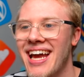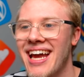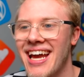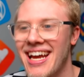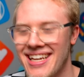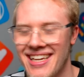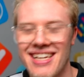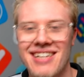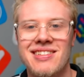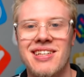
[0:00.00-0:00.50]

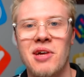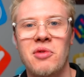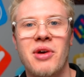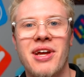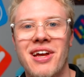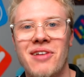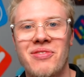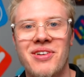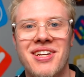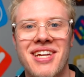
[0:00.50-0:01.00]
And yes, I wait
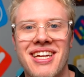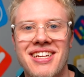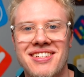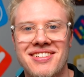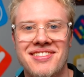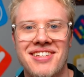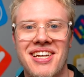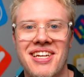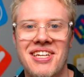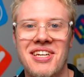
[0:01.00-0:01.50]
every day
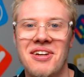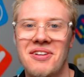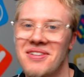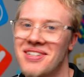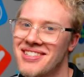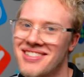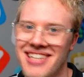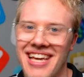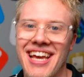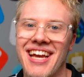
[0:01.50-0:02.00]
just like you to
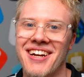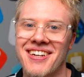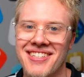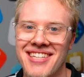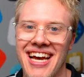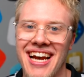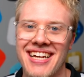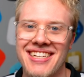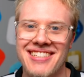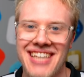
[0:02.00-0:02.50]
see
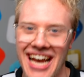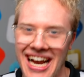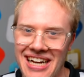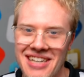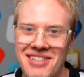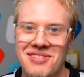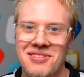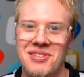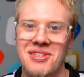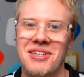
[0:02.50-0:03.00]
AirTags
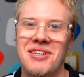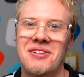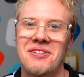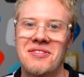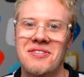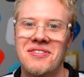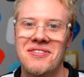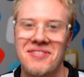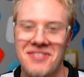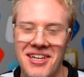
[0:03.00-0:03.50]
actually
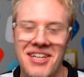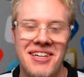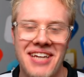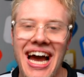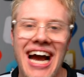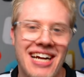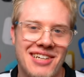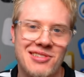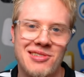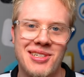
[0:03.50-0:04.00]
like
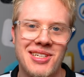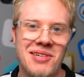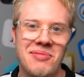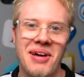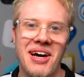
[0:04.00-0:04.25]
actually come